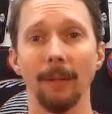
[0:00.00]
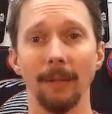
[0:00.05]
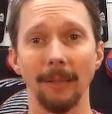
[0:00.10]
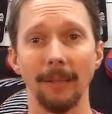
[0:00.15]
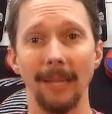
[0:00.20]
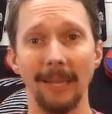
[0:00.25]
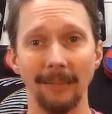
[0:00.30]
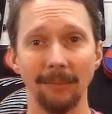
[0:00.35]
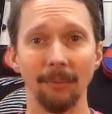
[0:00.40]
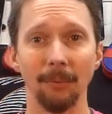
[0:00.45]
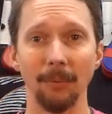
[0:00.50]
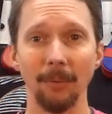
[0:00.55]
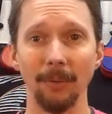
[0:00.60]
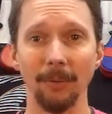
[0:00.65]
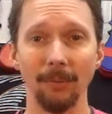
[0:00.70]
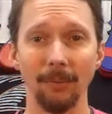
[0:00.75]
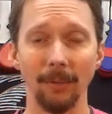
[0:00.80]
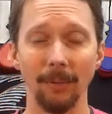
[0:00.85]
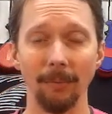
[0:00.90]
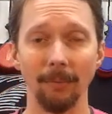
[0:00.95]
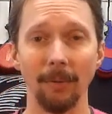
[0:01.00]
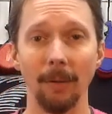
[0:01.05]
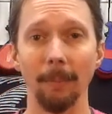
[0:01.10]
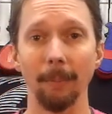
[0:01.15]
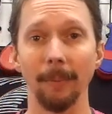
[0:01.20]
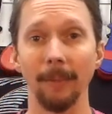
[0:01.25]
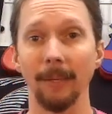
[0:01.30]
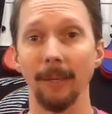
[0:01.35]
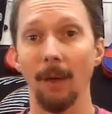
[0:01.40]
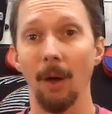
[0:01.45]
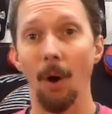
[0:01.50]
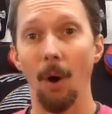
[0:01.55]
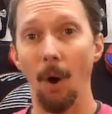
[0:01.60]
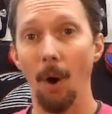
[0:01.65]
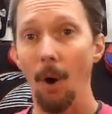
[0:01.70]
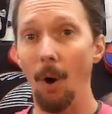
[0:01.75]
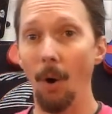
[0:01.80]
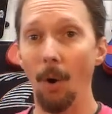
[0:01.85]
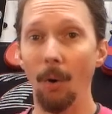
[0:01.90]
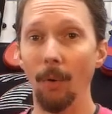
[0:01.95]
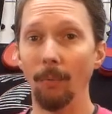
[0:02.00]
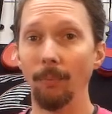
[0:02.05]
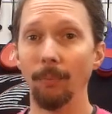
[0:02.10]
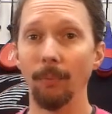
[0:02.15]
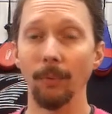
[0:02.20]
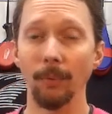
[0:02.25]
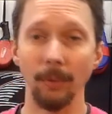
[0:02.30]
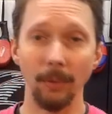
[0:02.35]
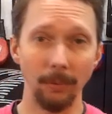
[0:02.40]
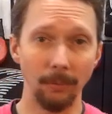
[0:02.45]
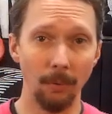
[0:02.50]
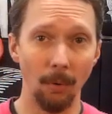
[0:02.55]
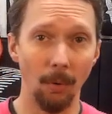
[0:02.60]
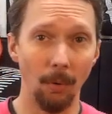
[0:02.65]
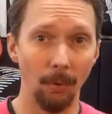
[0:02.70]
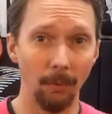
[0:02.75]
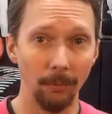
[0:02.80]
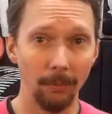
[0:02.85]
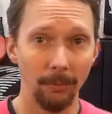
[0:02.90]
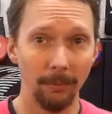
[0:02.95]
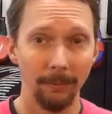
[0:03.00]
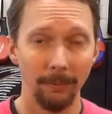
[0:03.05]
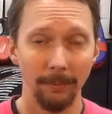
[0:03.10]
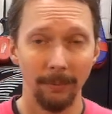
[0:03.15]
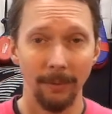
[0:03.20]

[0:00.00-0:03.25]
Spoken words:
Lots of good stuff coming, all for good cause.